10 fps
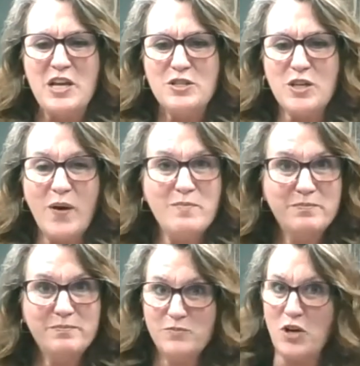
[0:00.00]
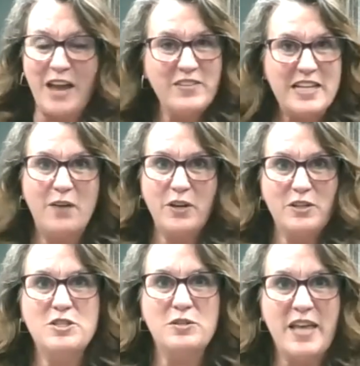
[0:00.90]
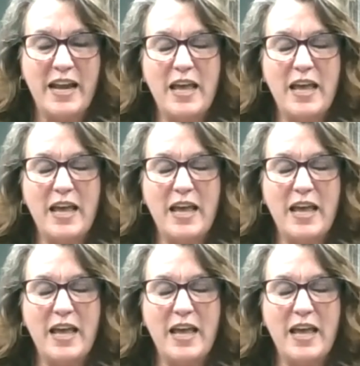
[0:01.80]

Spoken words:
So I'm driving down there to do that.